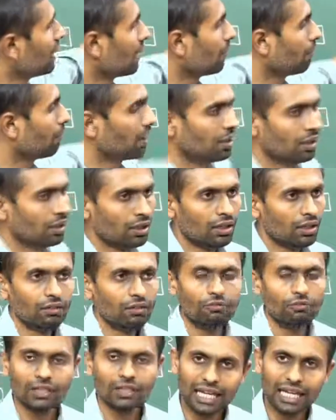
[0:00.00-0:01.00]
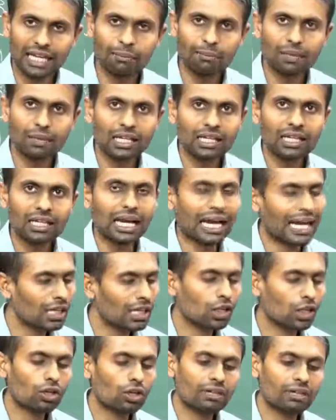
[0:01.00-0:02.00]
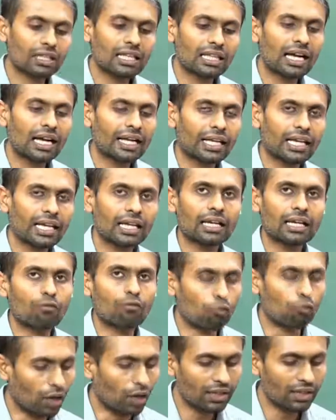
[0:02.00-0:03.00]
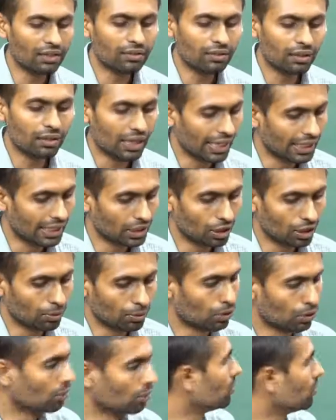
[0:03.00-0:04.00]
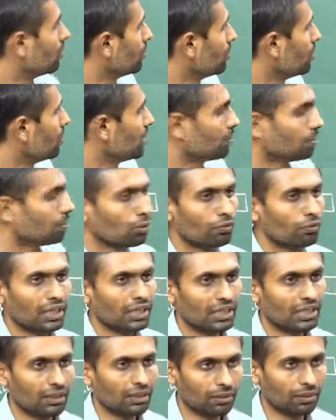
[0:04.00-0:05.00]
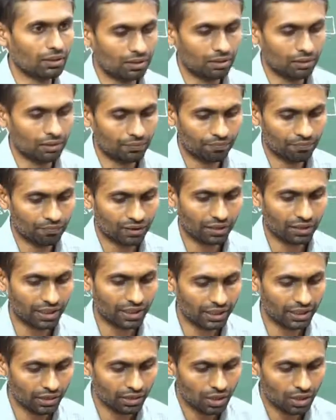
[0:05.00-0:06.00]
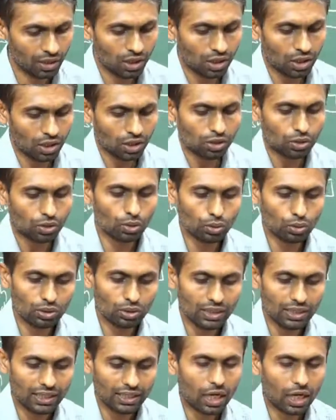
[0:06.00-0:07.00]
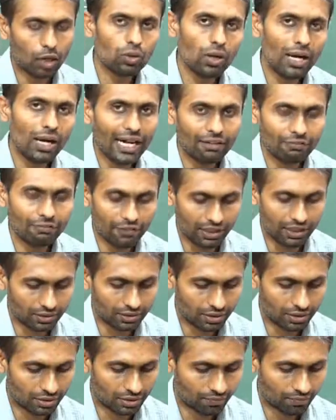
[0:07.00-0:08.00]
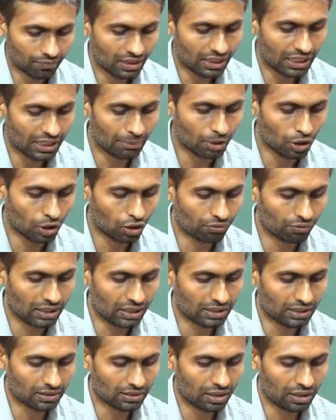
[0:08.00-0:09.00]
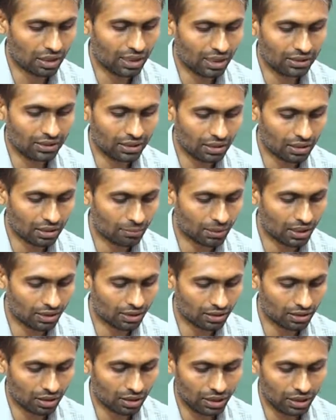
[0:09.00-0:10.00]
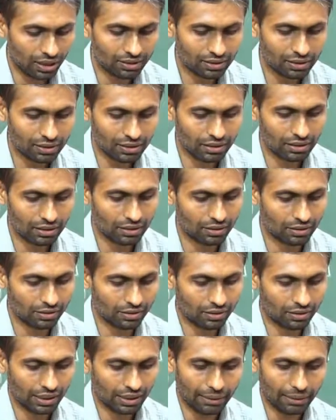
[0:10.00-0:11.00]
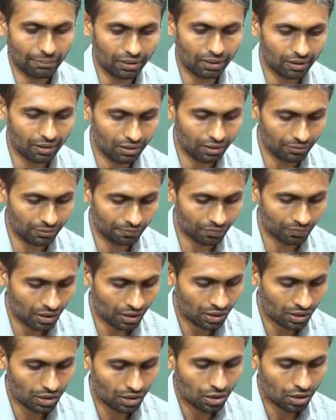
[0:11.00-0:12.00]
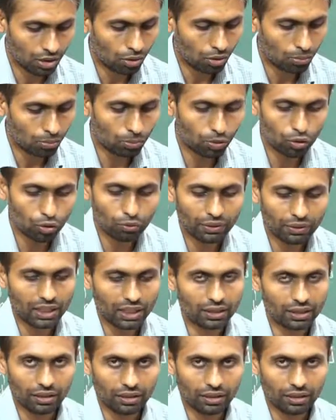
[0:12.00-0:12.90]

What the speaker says: table. For timing, I'll go with adding one attribute to this movie table, right? To do that, how to add friends? Let me go with this alter command, alter table, movie,